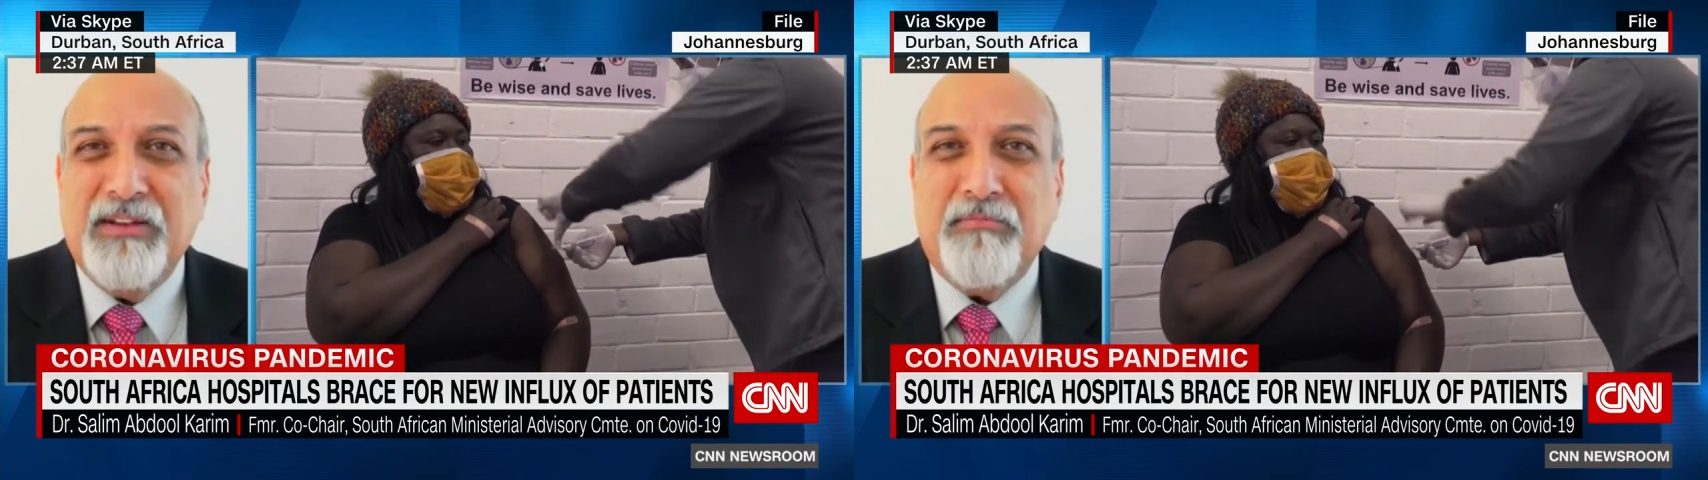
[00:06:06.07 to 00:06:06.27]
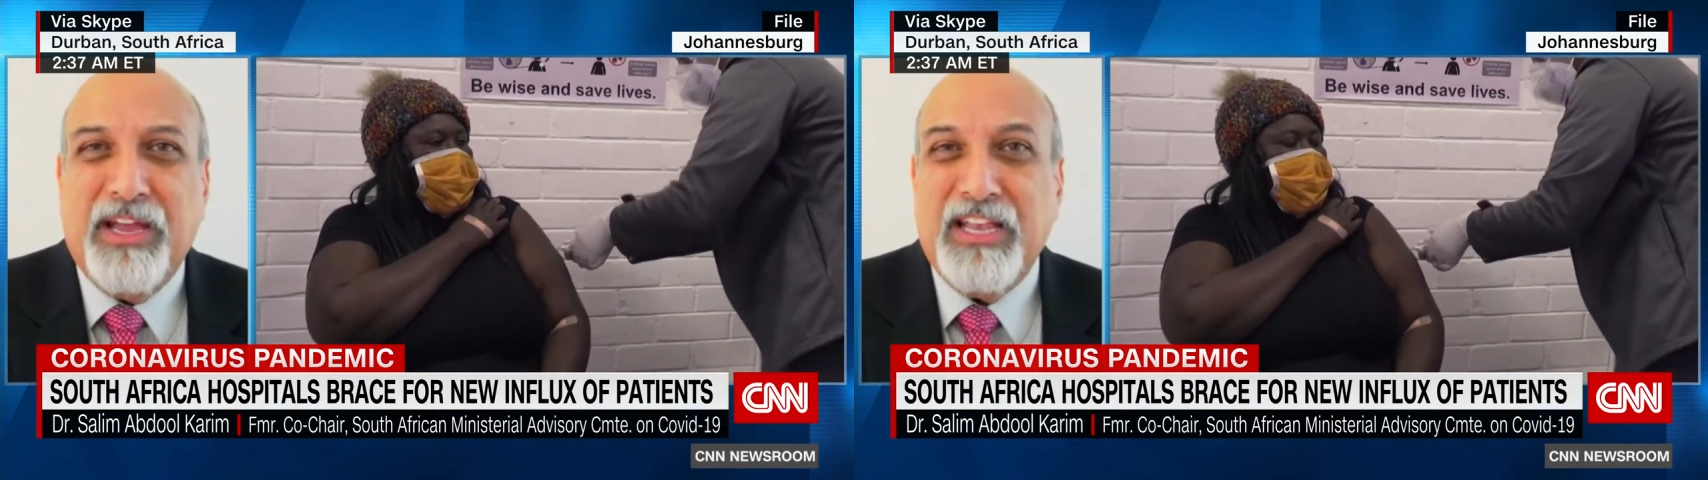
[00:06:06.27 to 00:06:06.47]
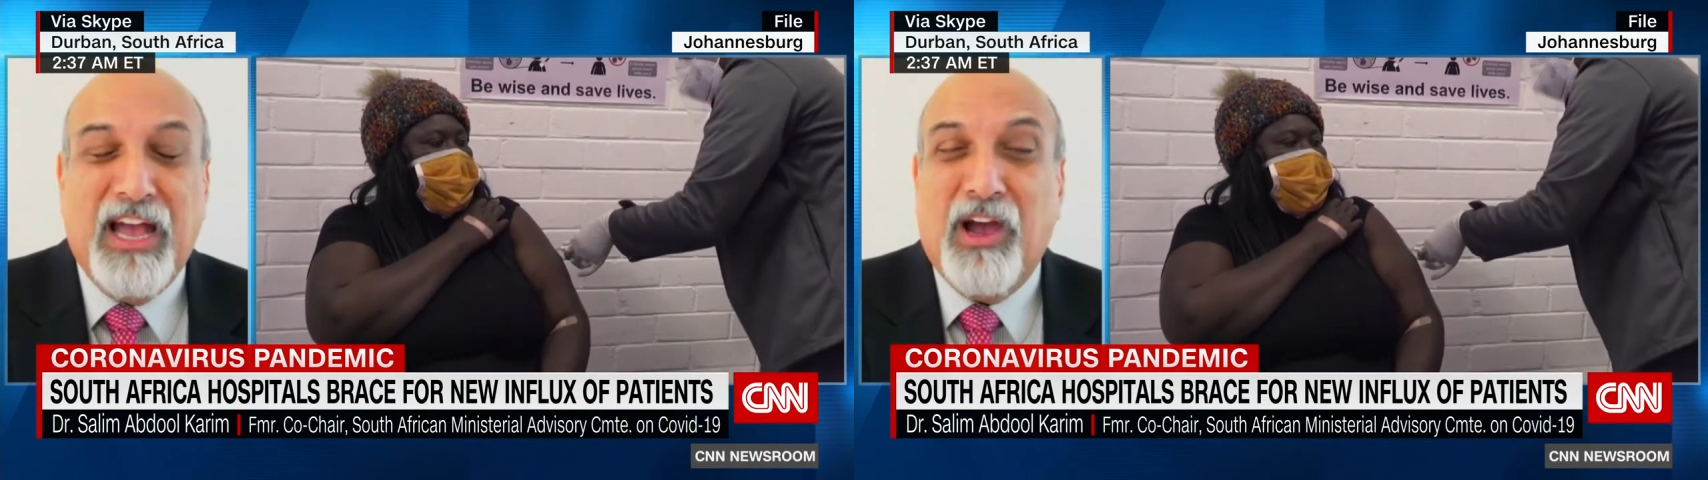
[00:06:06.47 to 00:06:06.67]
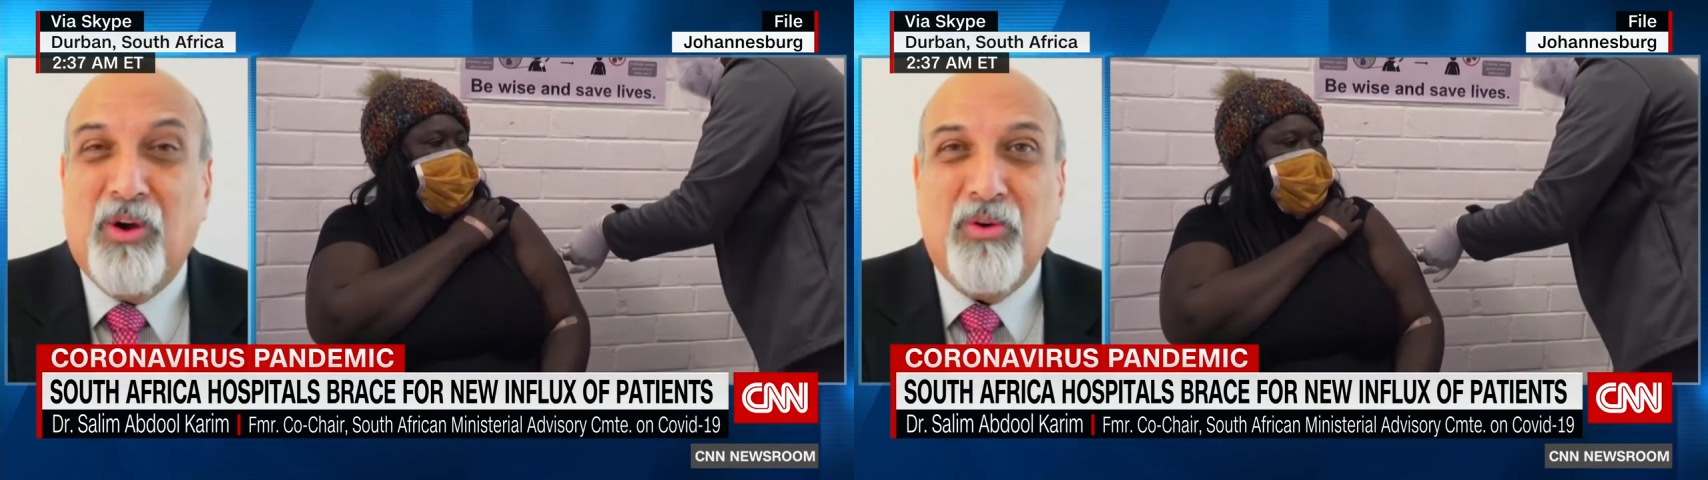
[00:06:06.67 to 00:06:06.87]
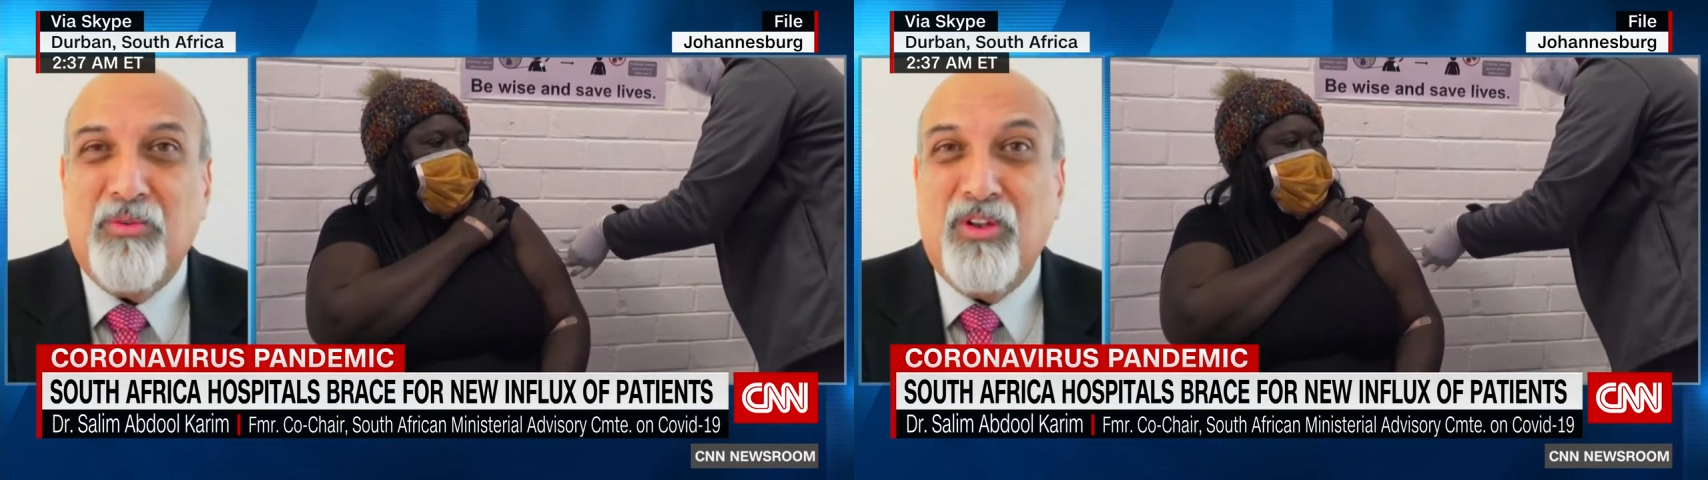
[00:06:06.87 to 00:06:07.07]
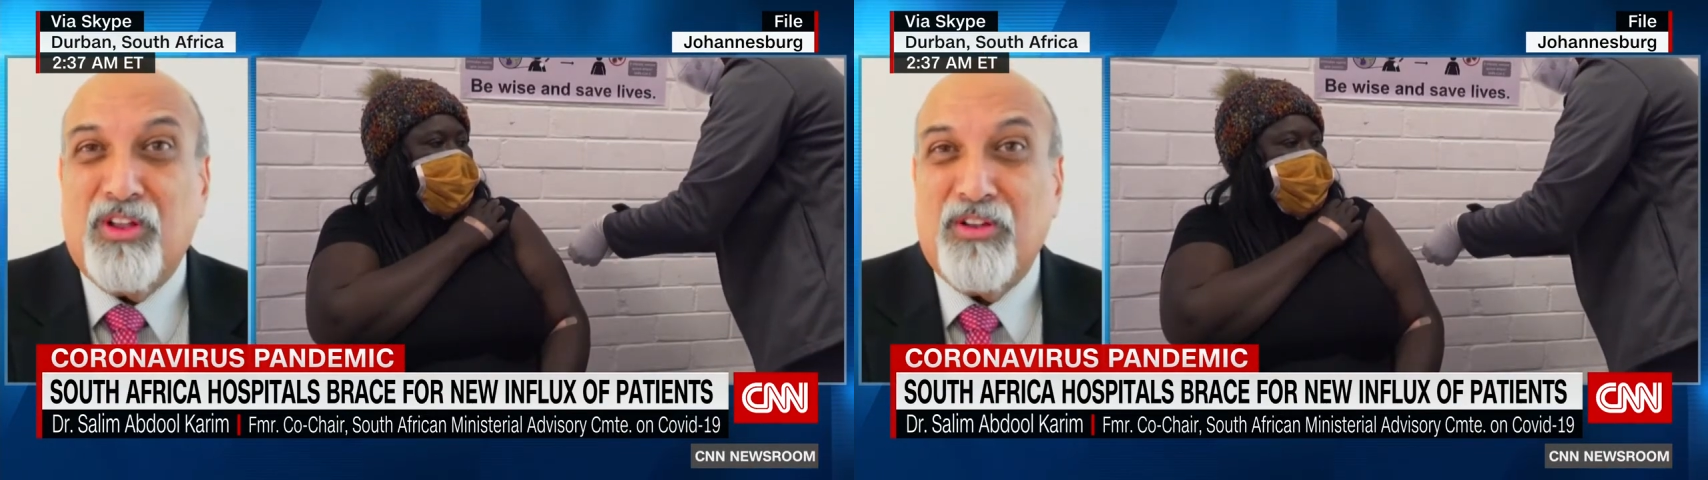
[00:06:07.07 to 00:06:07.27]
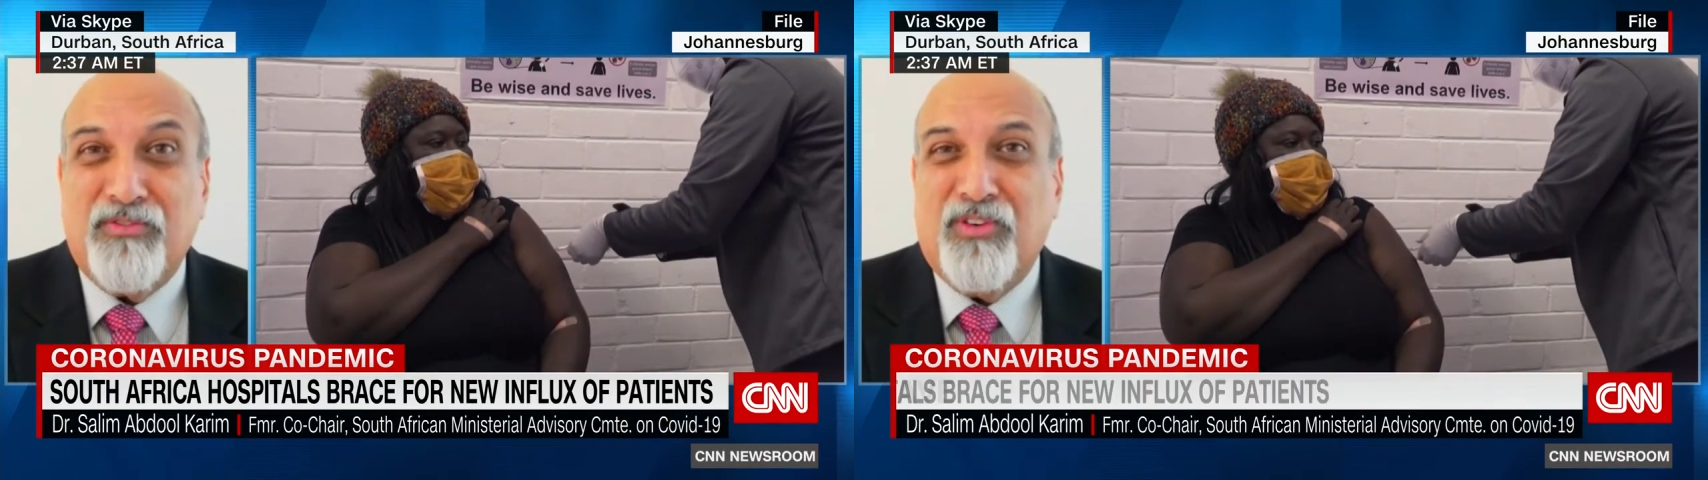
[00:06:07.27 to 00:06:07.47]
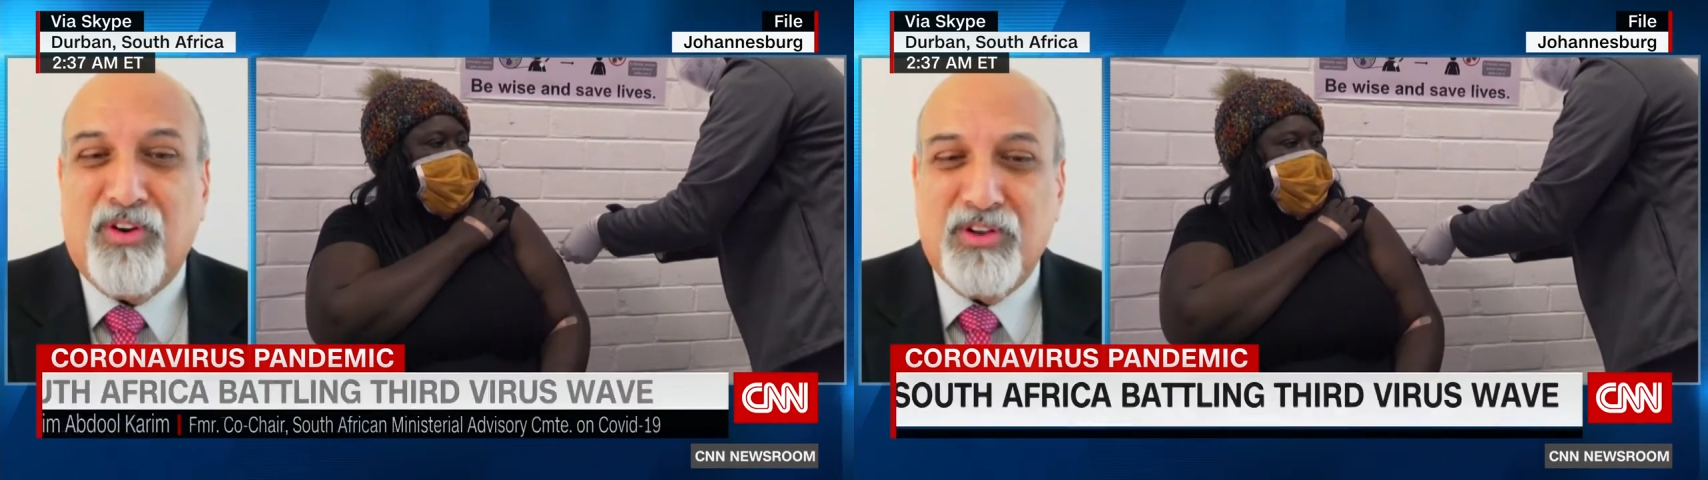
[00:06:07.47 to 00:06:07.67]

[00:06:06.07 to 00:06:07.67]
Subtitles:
By now, a lot of